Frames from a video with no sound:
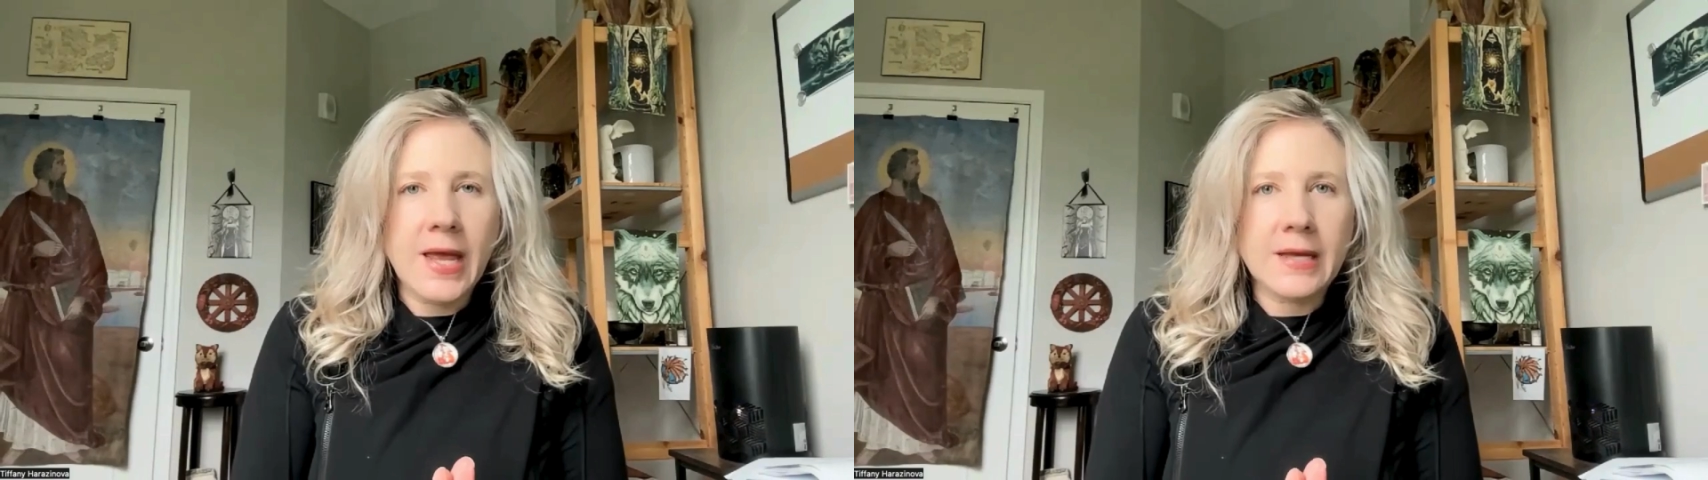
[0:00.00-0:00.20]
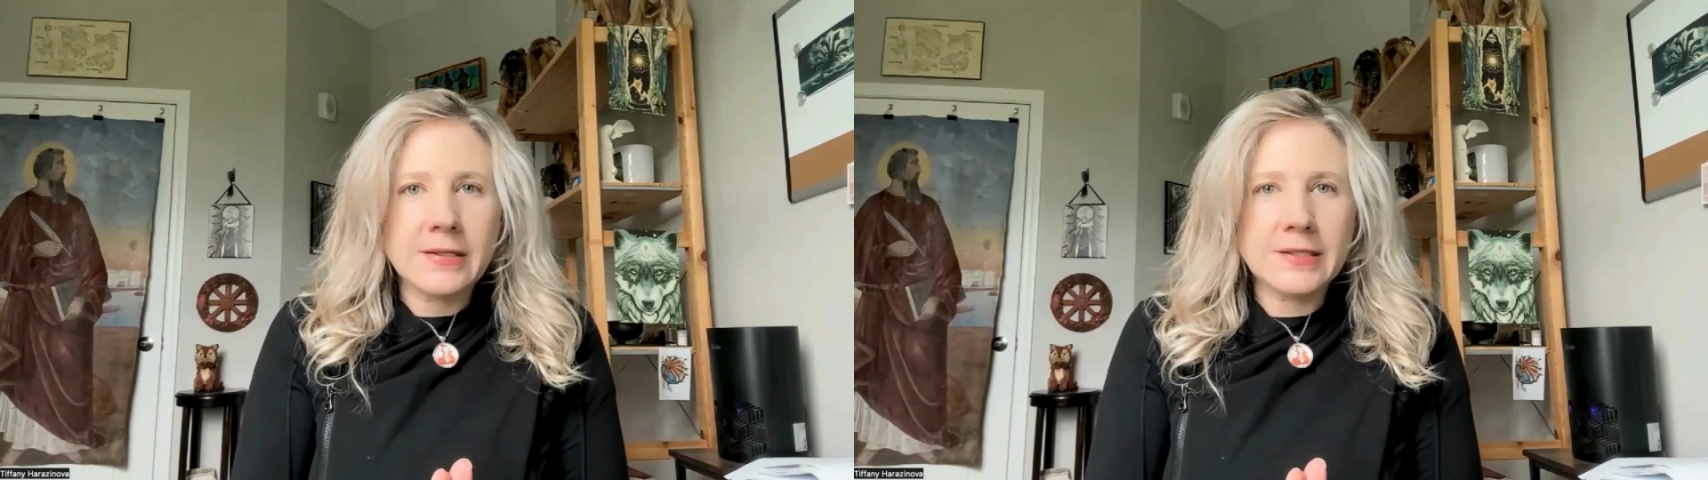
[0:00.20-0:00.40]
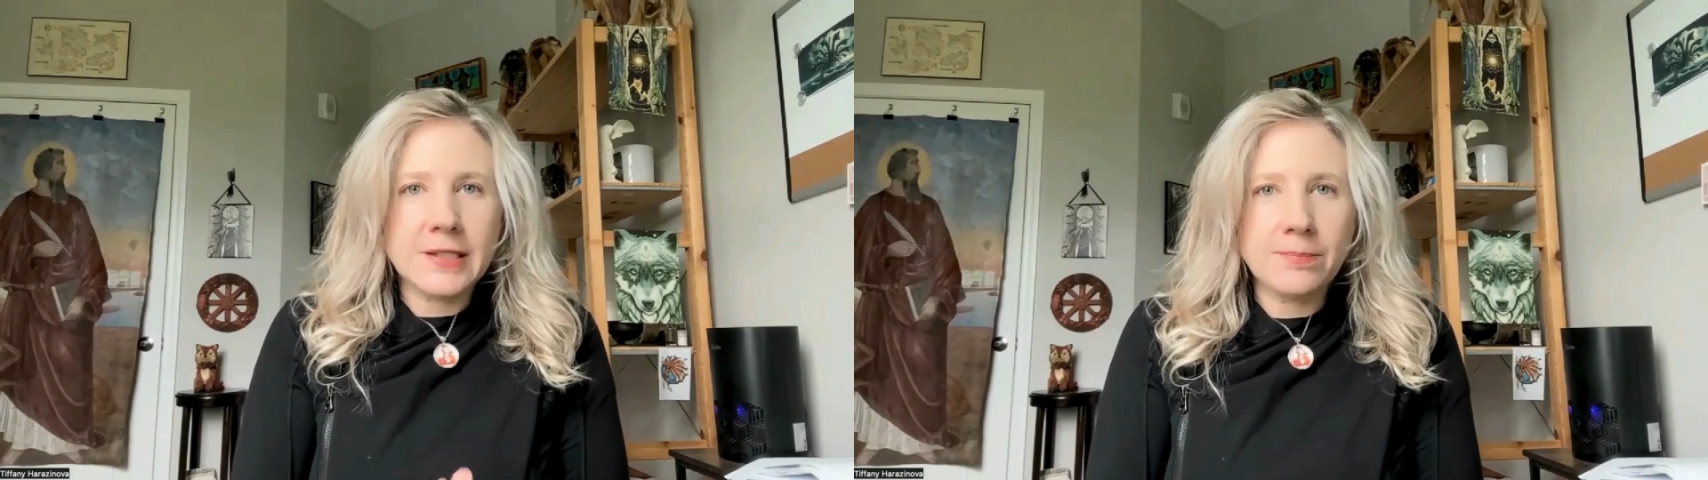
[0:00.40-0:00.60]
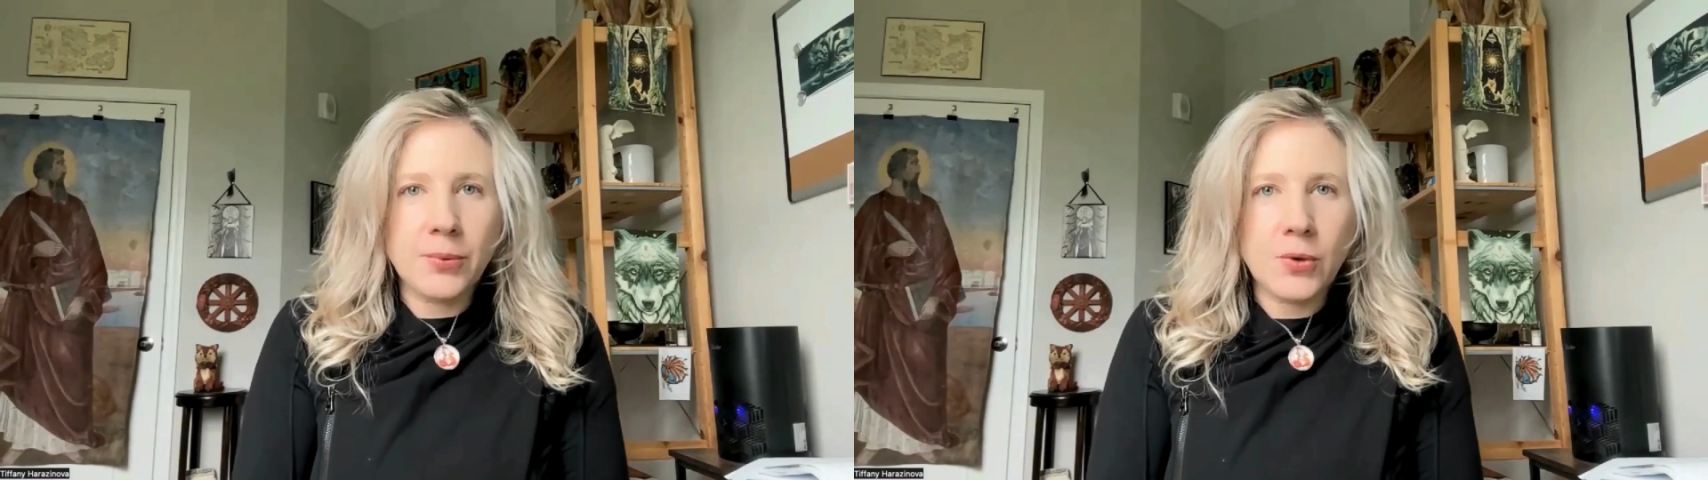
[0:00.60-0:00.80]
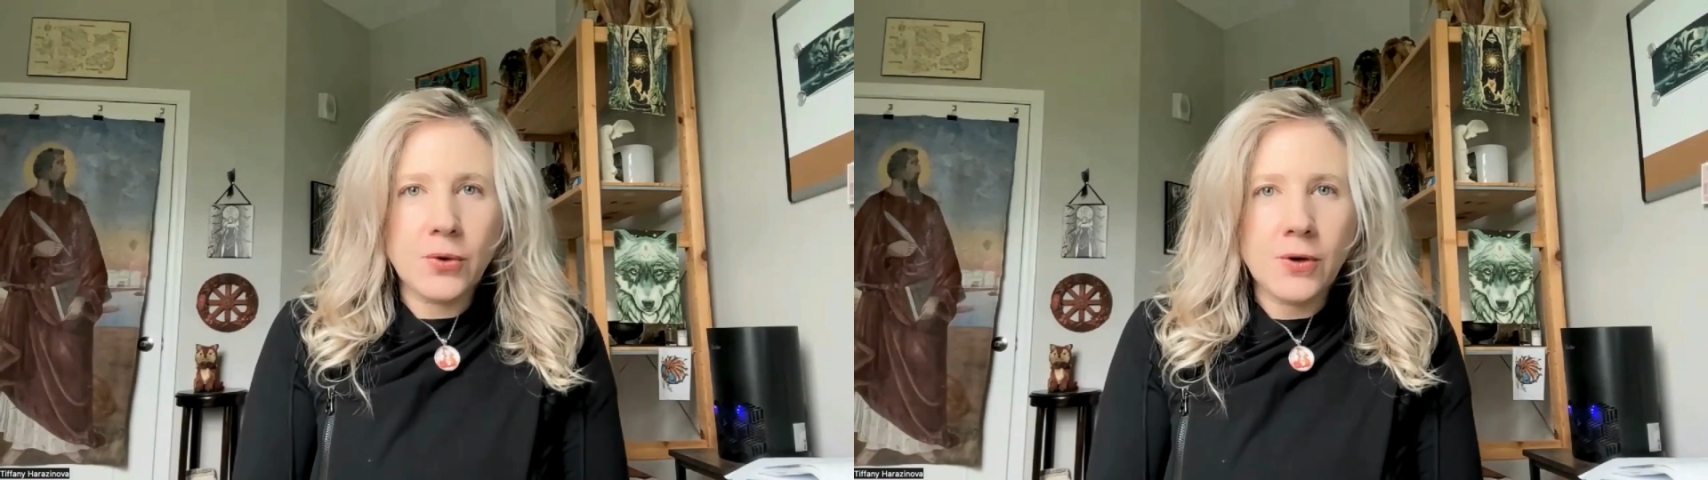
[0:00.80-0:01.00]
a
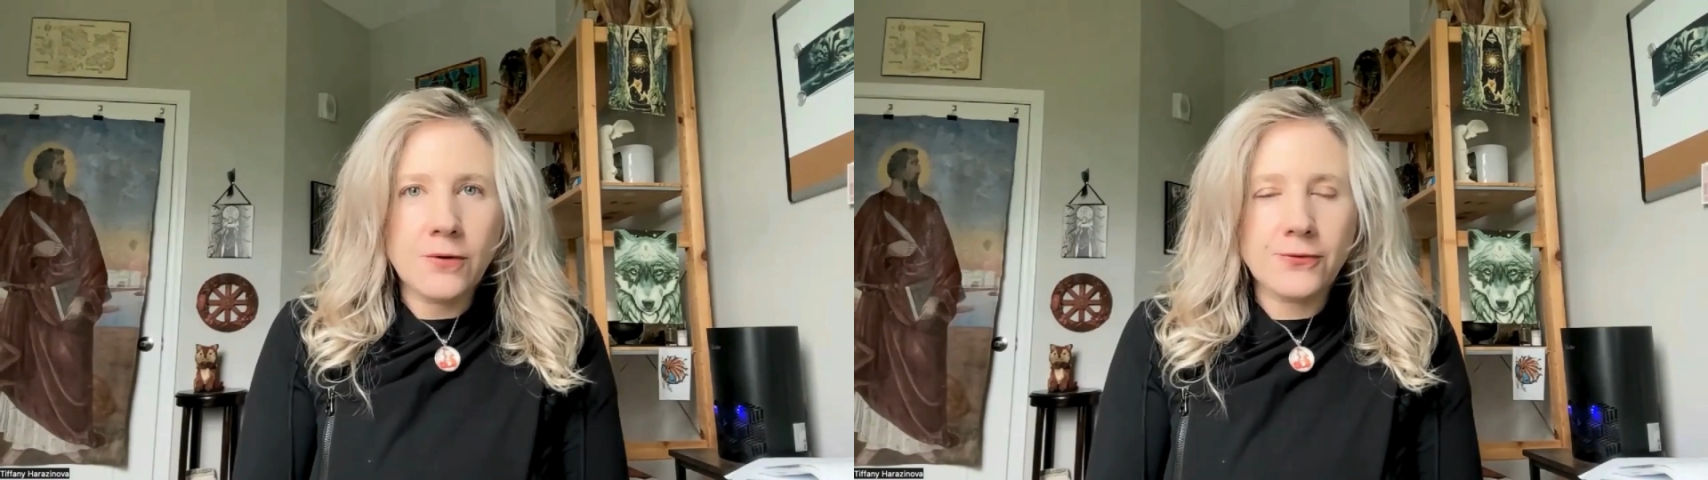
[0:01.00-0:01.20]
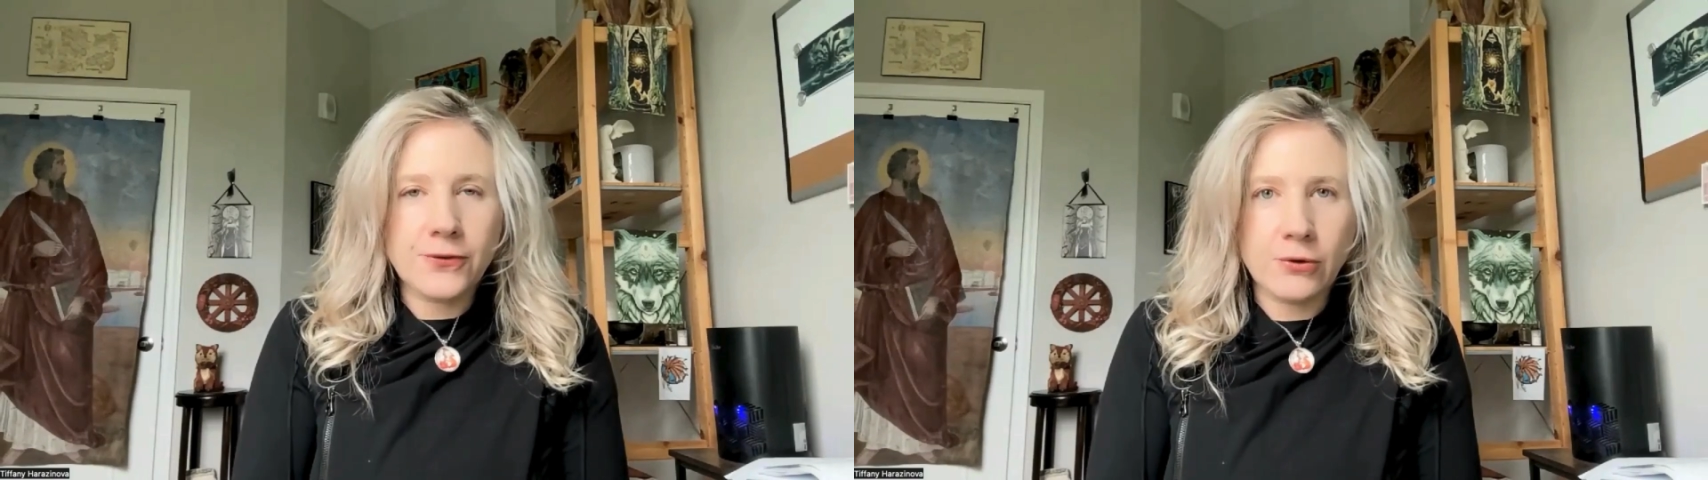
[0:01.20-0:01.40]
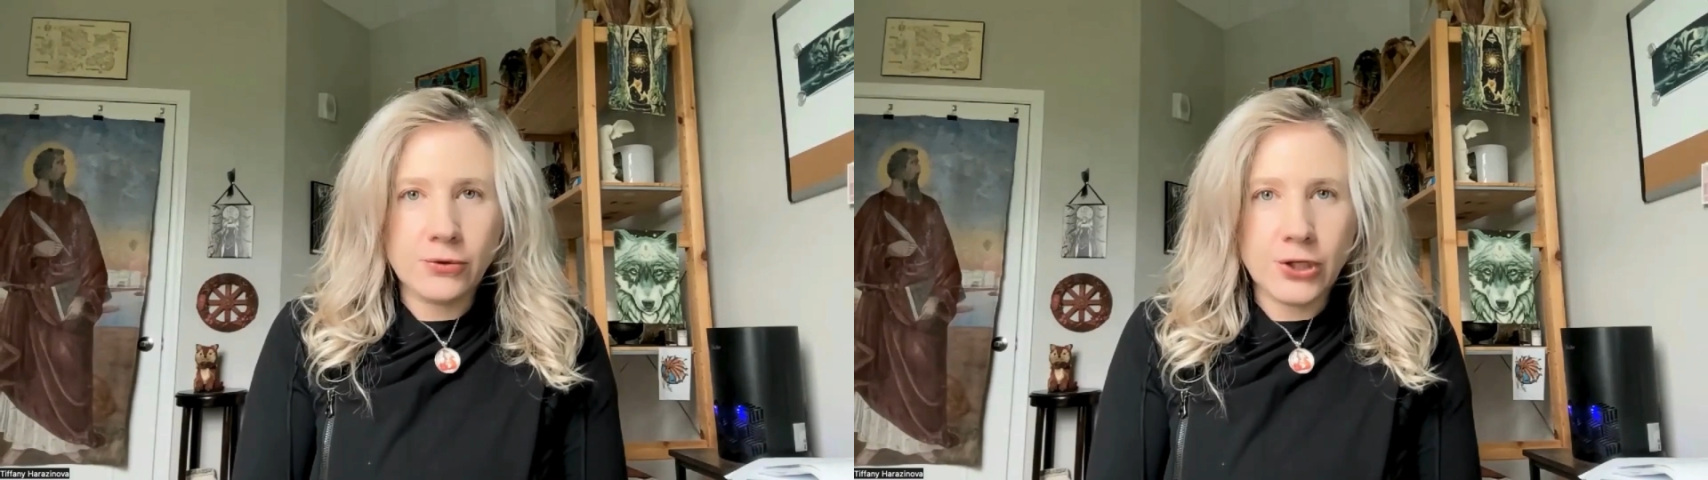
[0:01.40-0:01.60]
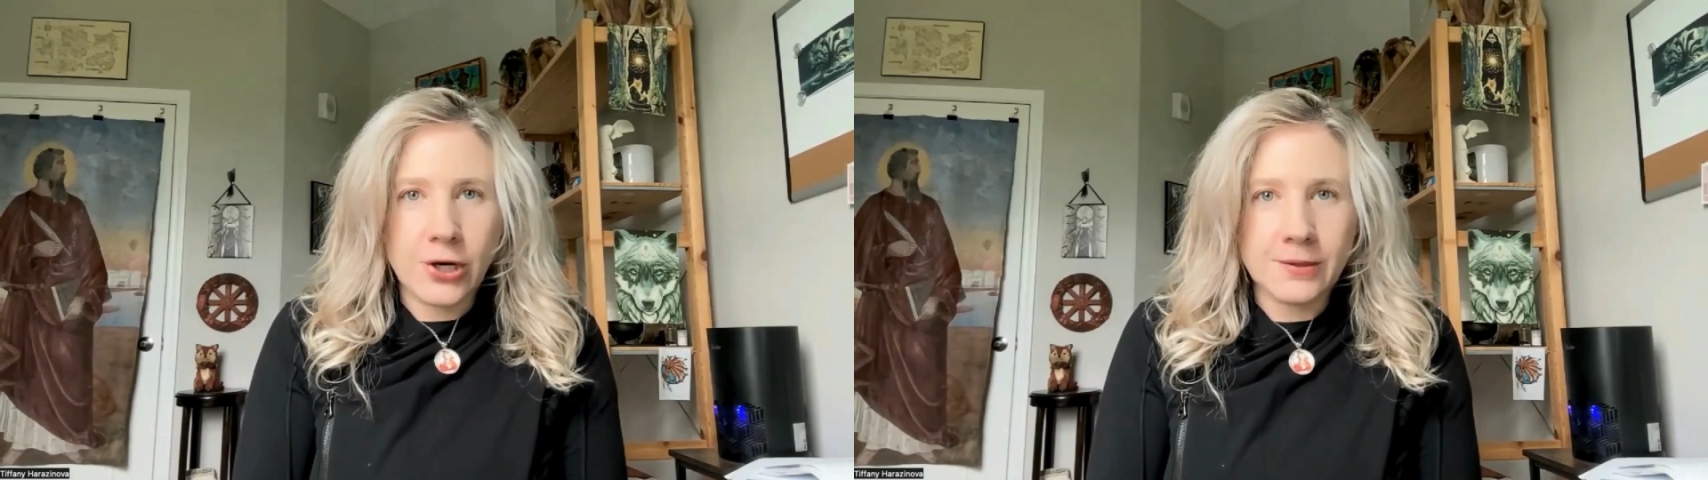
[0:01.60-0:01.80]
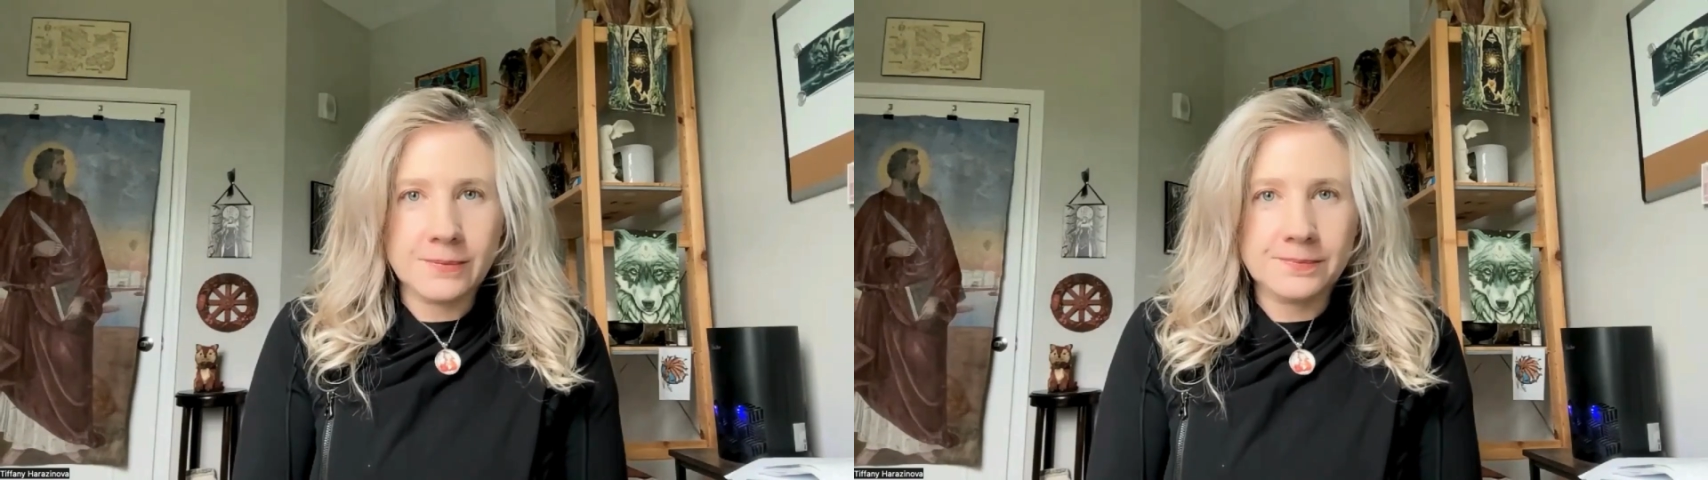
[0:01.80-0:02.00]
simple
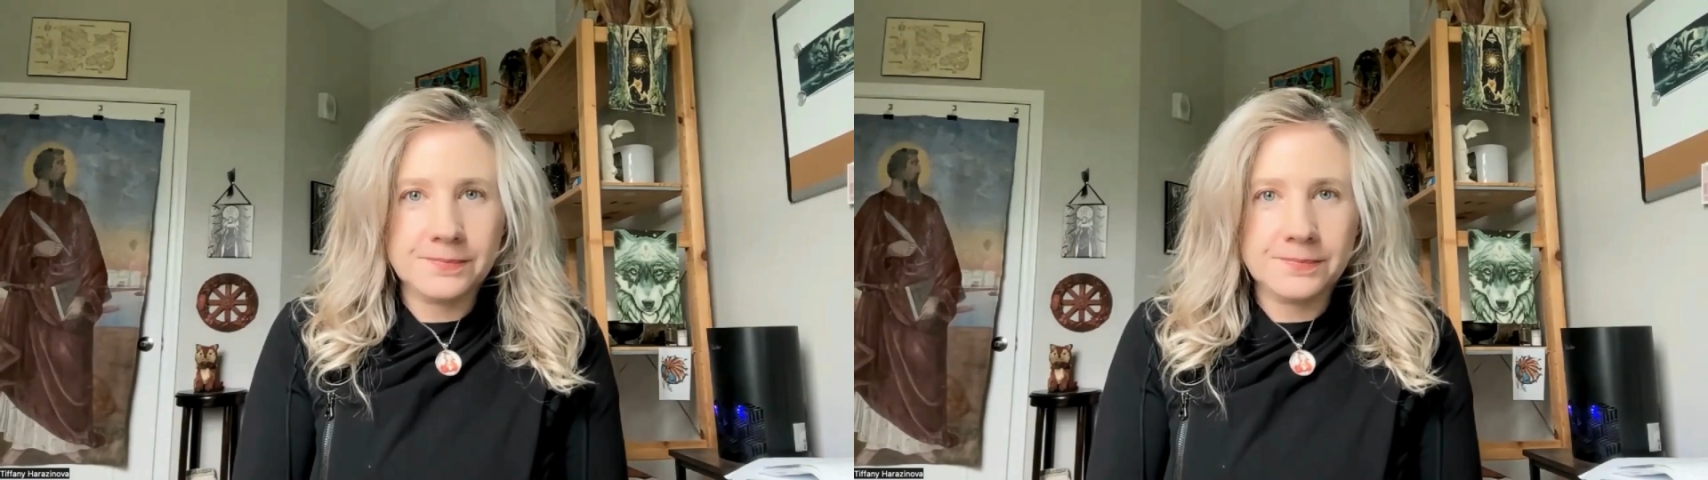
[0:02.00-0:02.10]
flowchart.